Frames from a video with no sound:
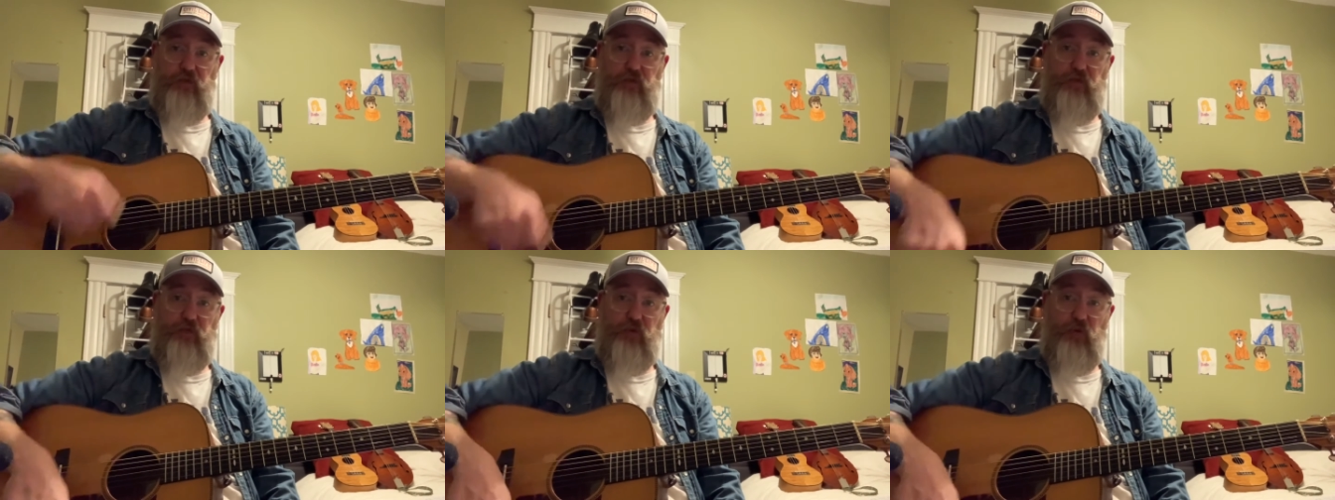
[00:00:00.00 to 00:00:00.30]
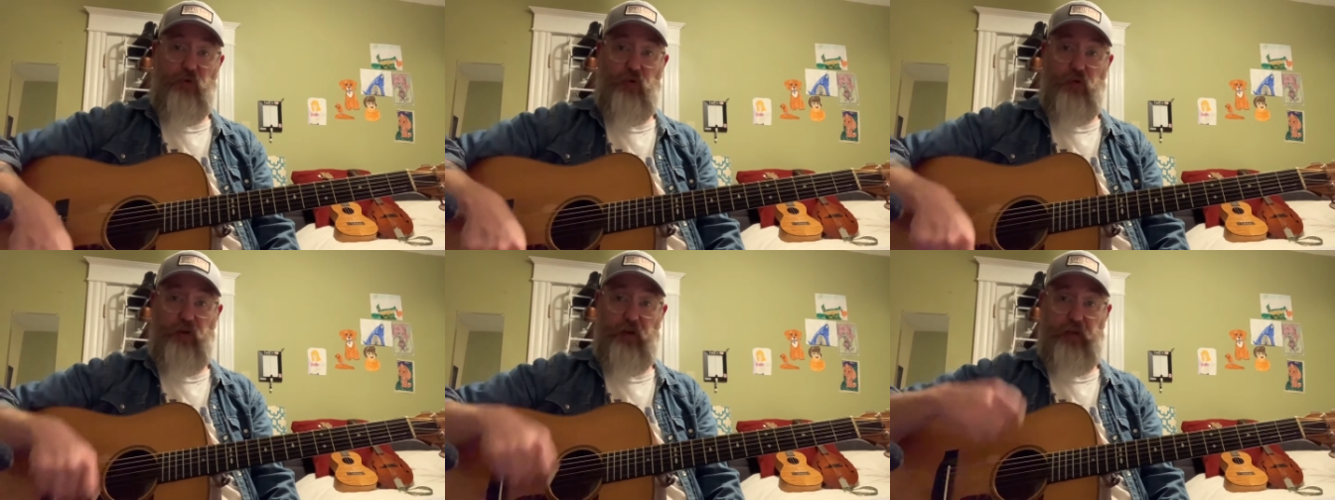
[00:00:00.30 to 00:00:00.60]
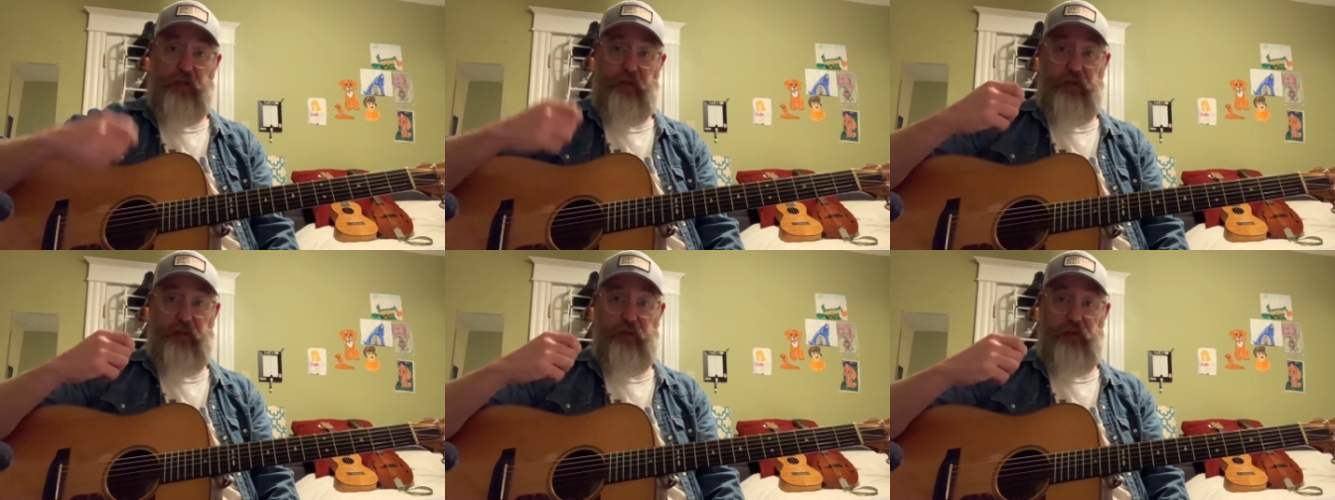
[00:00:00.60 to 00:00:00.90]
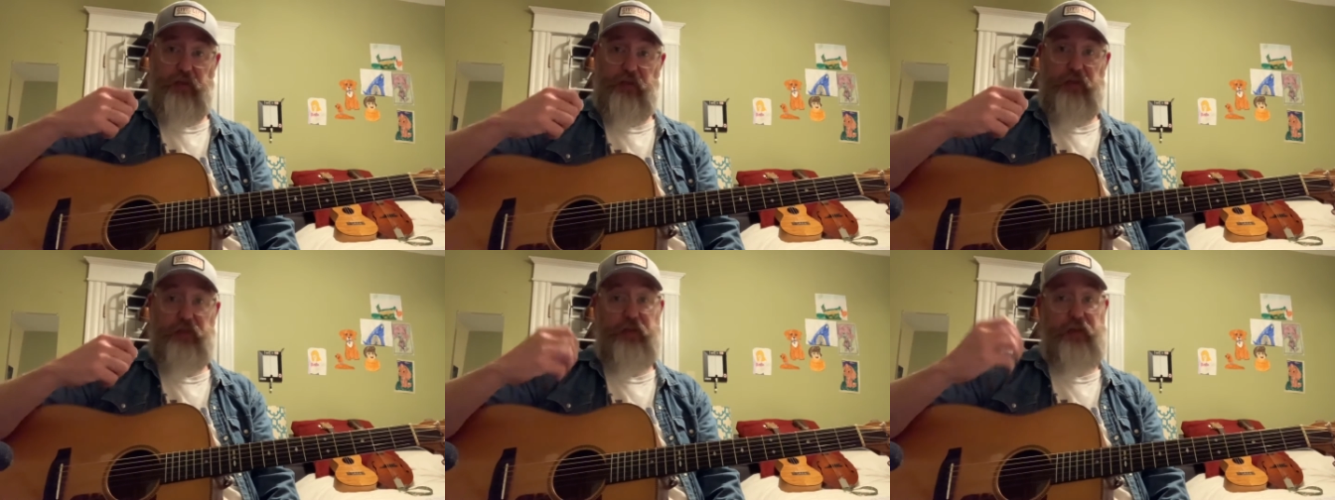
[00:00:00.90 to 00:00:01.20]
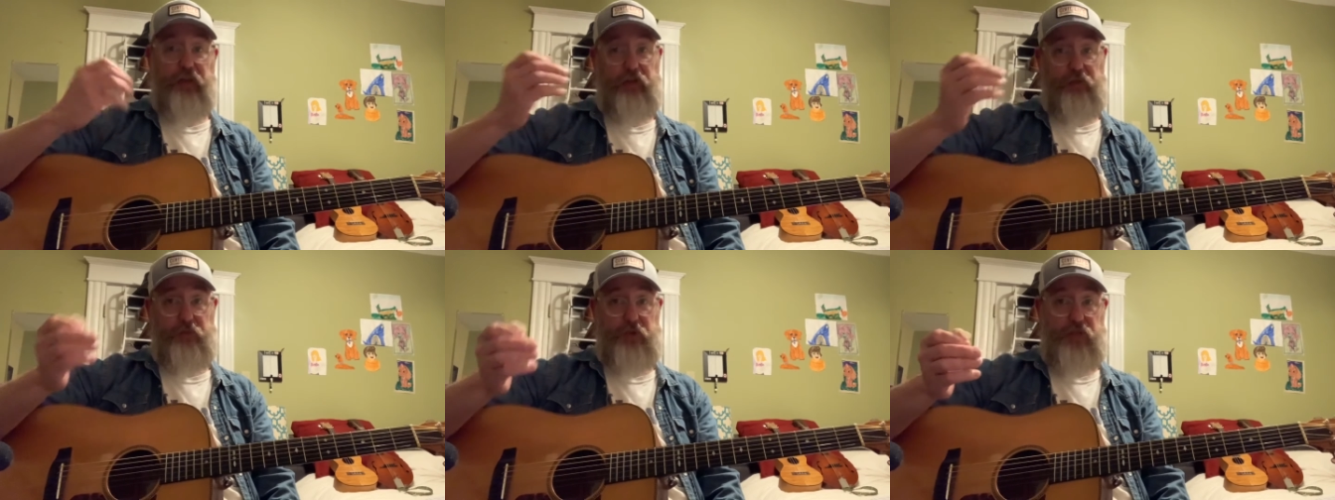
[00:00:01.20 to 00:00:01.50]
4 and
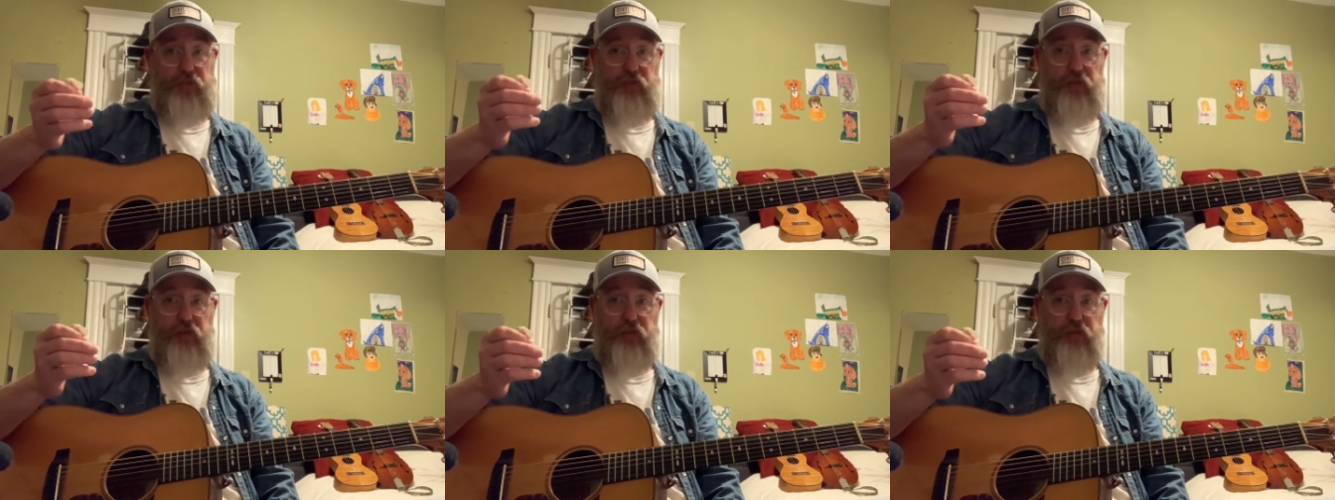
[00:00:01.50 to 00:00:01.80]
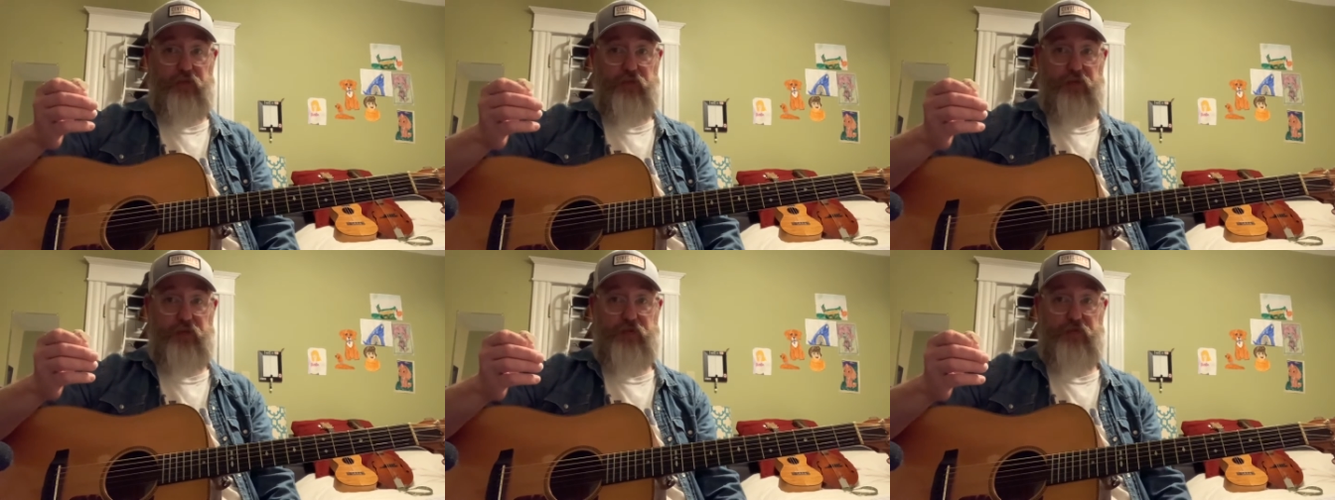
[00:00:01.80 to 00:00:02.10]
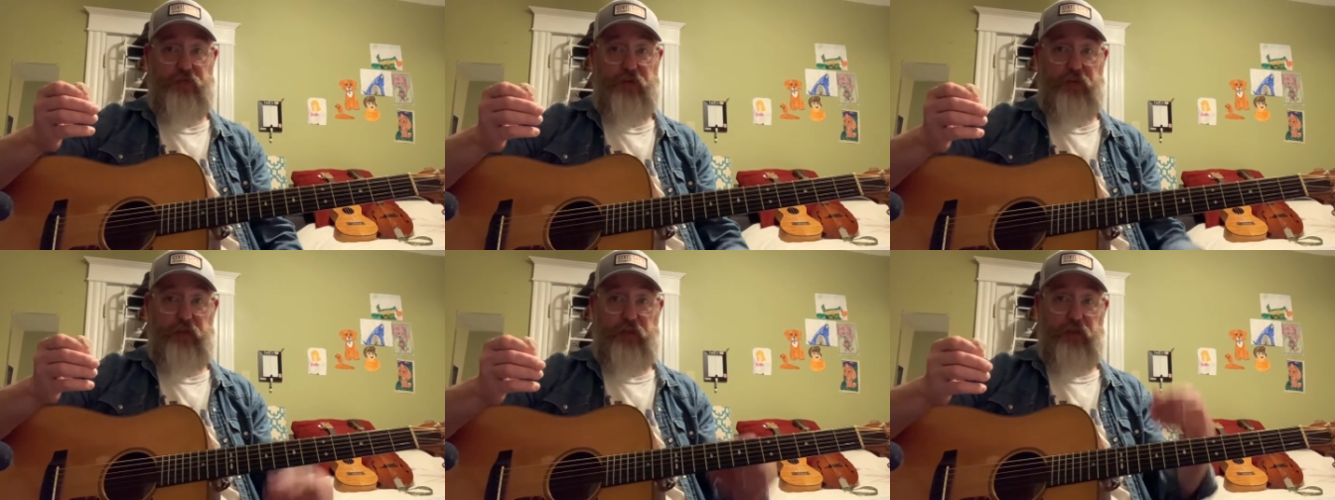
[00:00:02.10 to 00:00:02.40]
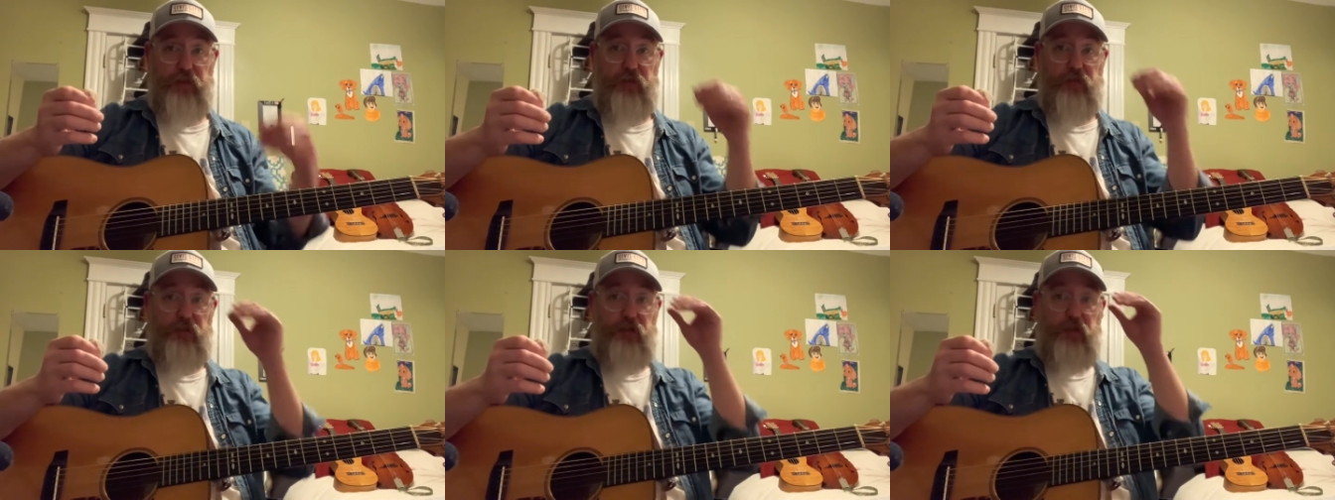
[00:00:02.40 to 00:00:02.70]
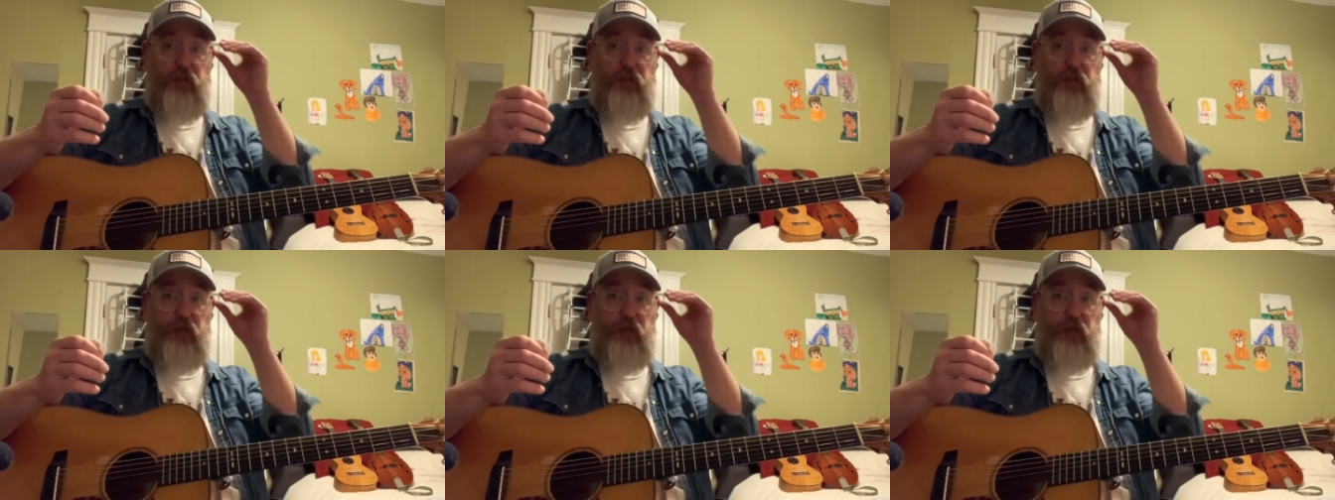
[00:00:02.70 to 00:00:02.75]
like I mentioned in the first video,